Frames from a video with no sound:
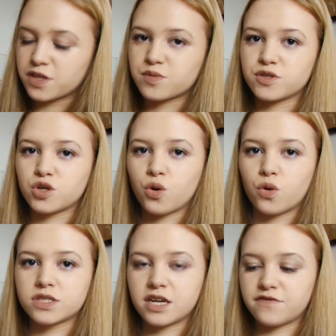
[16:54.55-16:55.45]
this one
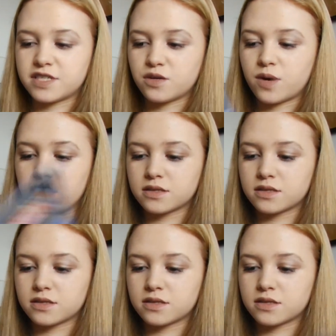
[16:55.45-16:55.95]
talks. I don't know if it still works.